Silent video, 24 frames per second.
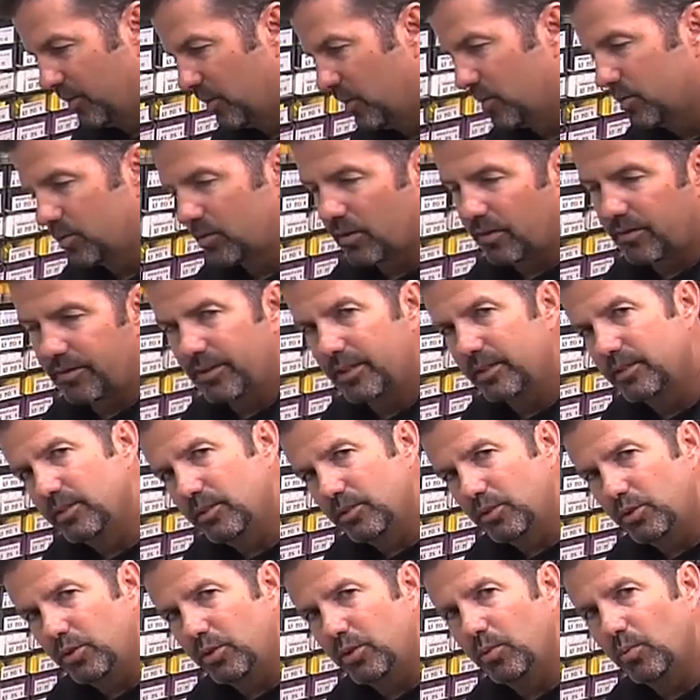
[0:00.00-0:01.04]
and those are all things
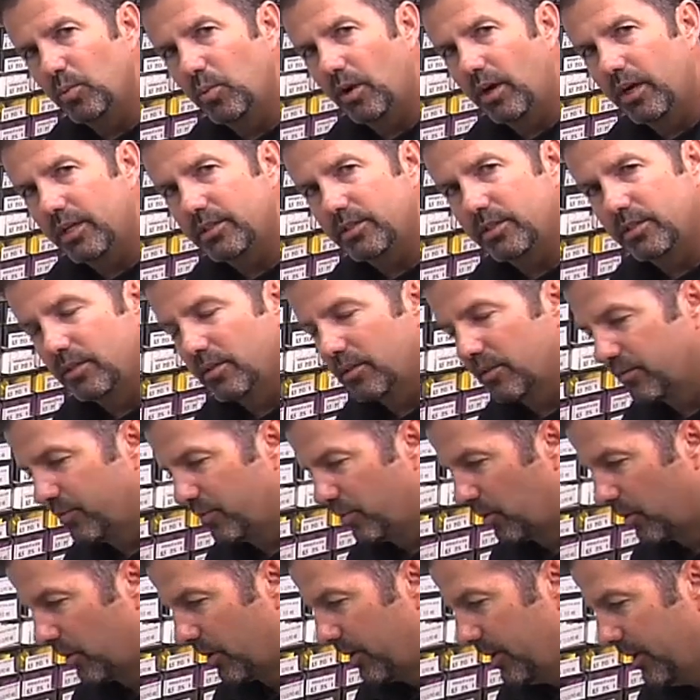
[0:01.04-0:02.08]
that you can watch and look
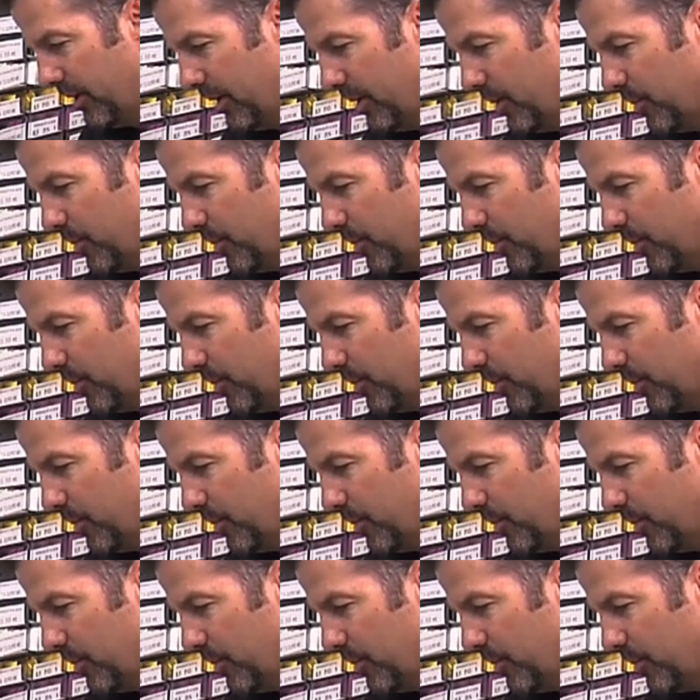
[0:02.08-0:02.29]
for.